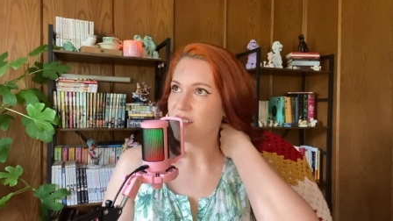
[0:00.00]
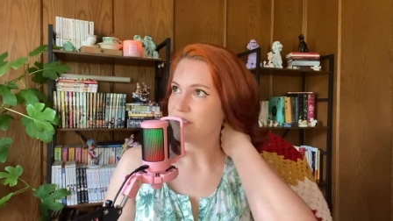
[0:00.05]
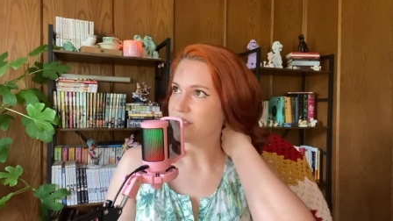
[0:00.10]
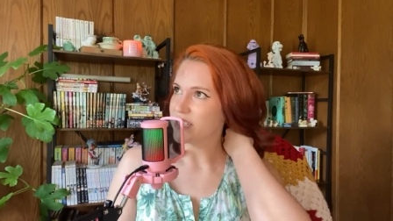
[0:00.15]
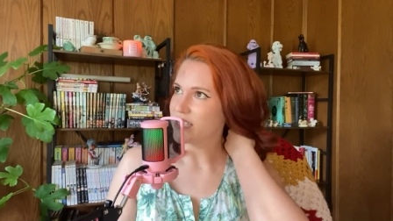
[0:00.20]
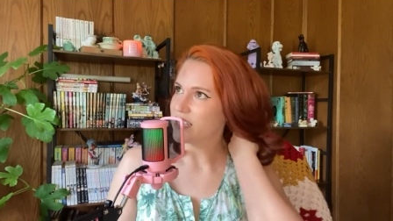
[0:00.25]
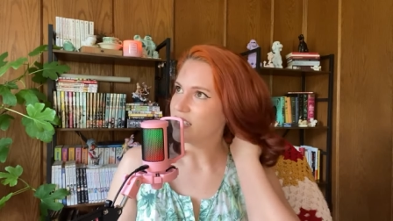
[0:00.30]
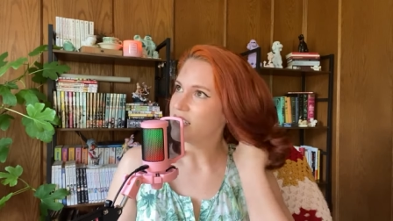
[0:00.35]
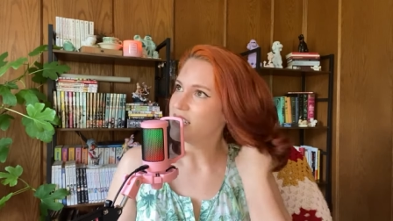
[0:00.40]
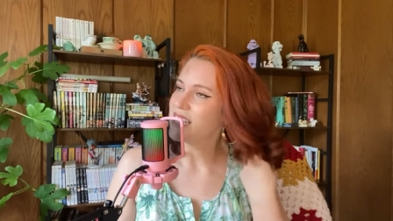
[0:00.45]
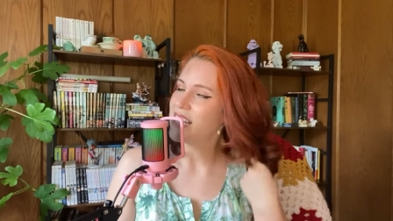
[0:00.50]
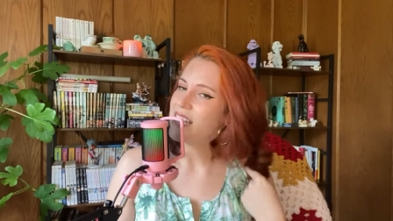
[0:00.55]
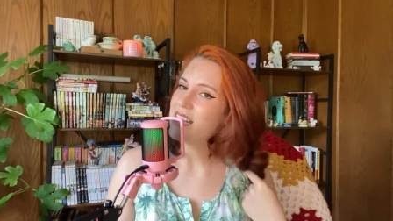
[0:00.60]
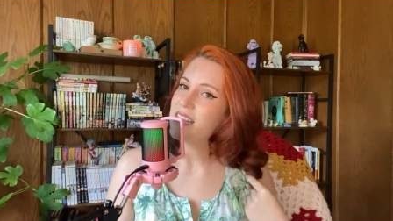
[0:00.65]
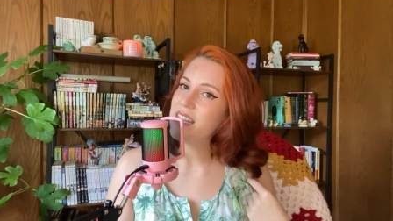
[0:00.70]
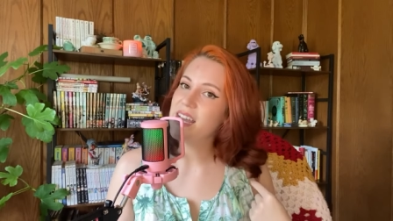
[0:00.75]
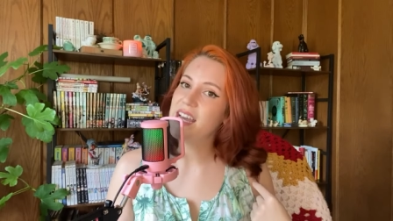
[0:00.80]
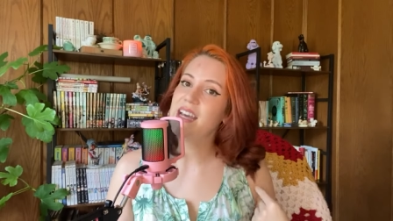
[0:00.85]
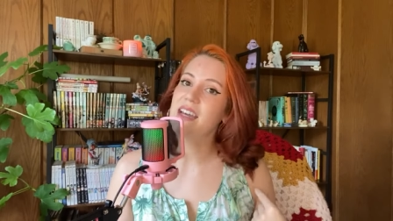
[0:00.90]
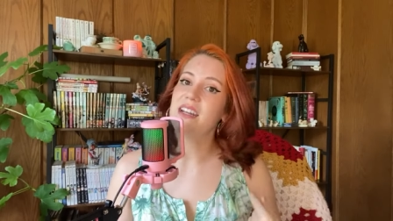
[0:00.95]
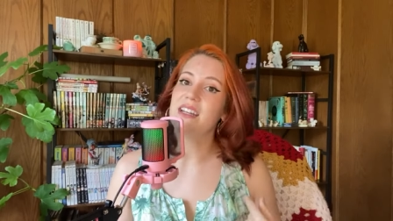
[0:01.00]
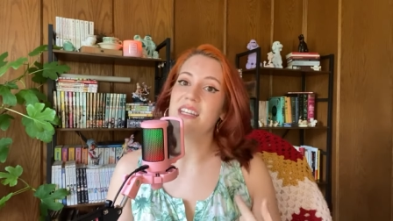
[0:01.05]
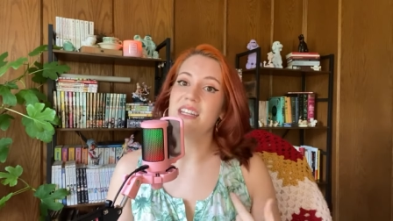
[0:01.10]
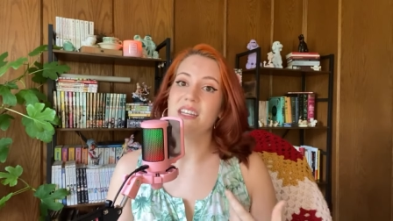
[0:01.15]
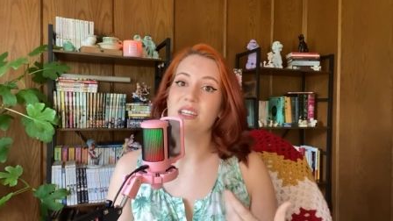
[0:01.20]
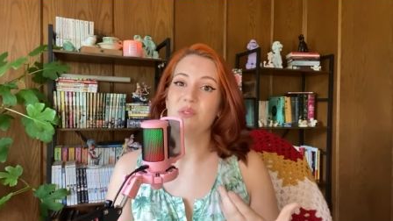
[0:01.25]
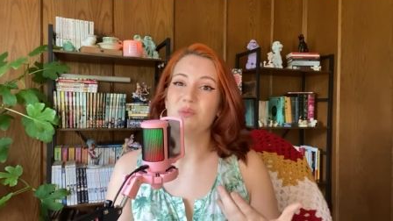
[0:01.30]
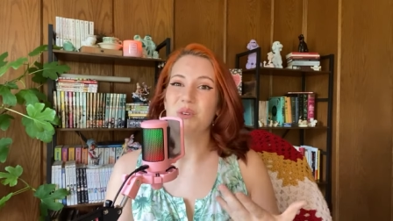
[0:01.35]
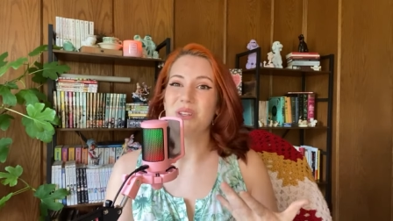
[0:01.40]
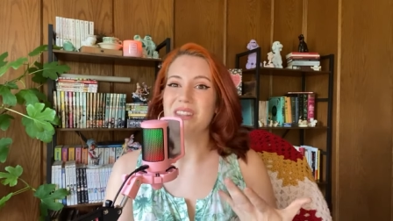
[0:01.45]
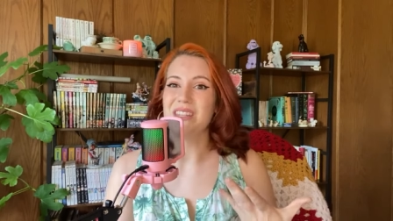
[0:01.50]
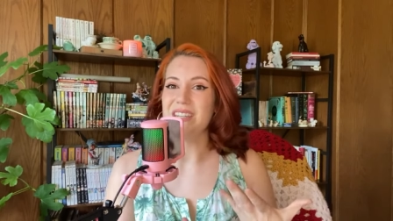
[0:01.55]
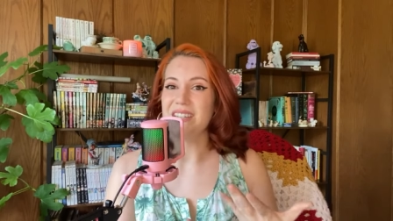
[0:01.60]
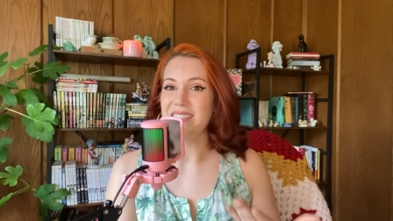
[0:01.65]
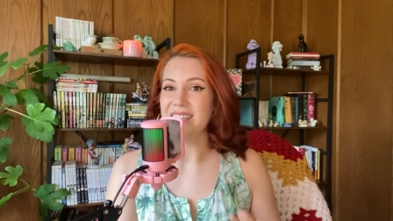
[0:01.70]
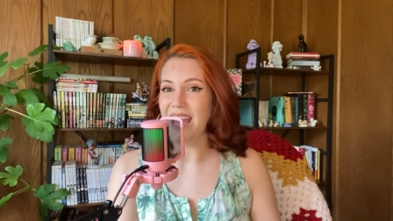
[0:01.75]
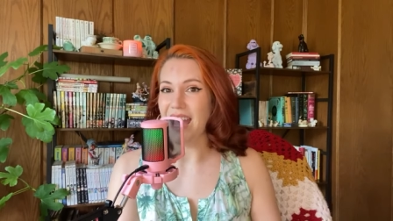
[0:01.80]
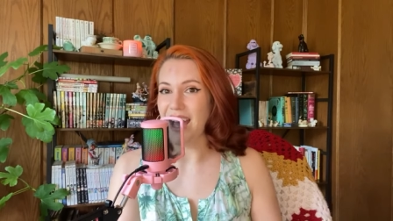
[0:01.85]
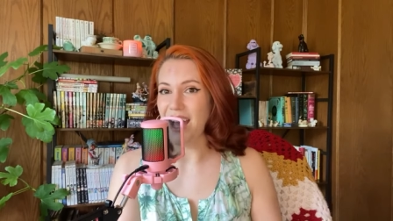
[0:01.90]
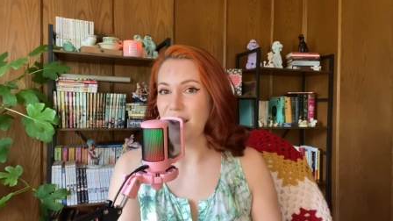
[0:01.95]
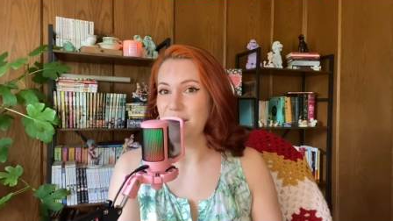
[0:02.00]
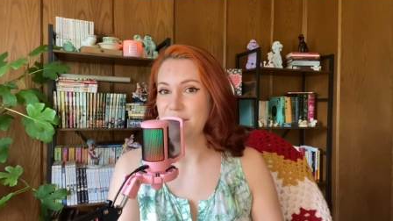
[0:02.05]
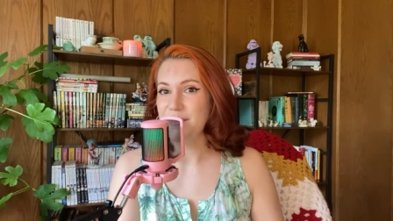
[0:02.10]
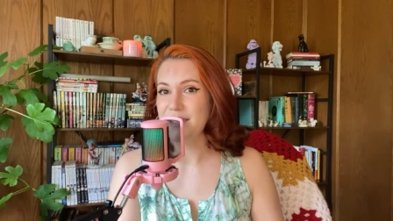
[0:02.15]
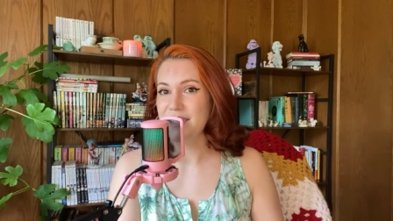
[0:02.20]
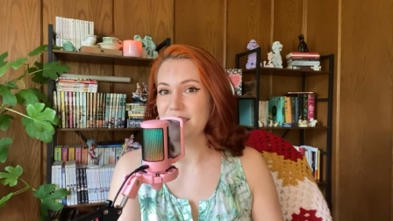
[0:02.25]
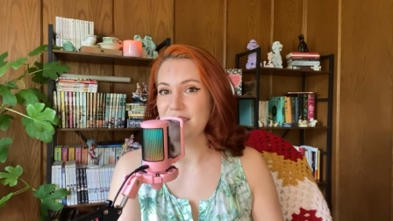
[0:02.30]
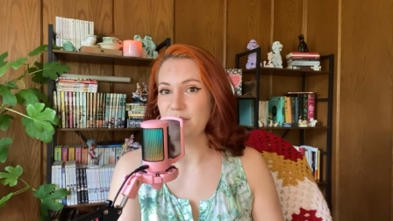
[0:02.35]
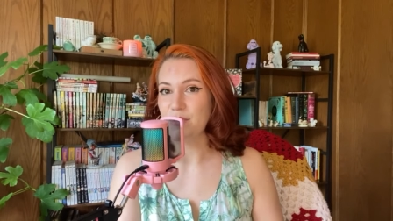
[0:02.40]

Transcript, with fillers: facilitate that, again, with these apps